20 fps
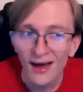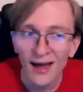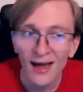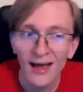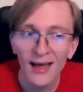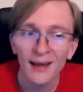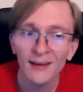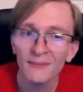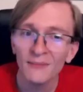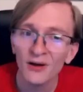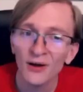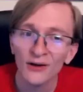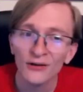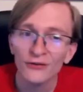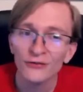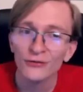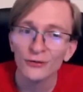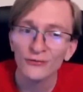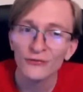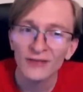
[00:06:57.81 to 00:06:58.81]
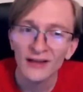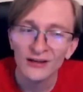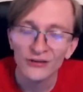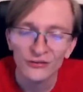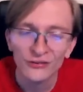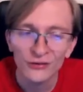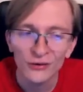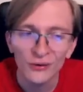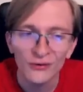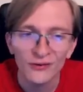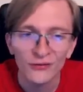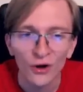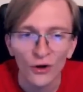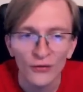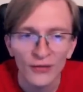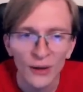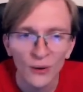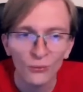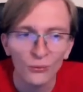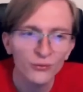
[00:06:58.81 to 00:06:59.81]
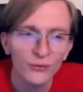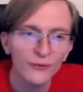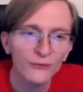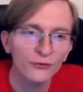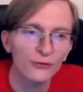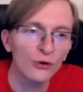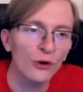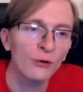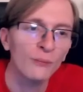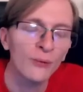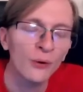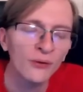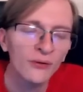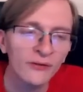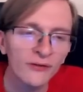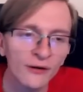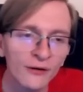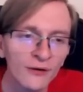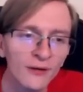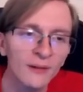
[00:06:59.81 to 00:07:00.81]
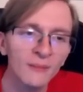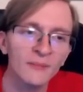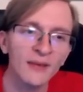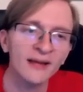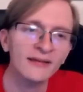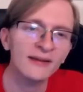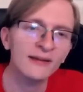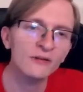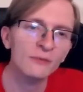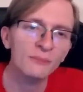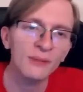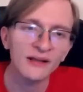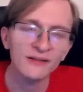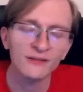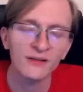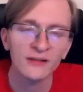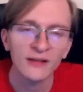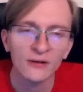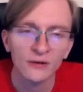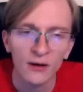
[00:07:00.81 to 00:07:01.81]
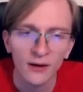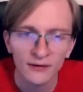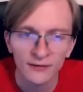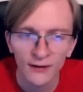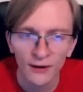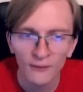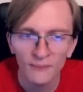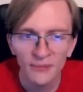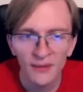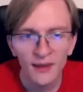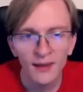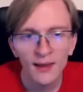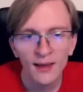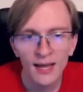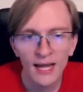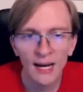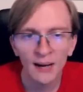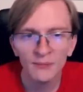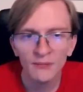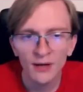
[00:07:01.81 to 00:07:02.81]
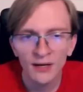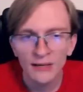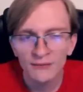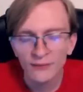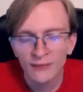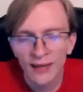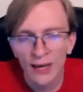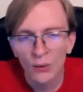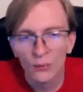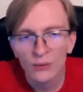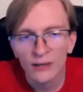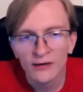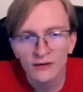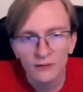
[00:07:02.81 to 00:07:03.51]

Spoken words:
I'm unsure if that shield is all that worth it for our opponent there. Mantine's basically knocked out, and I'm not even that weak to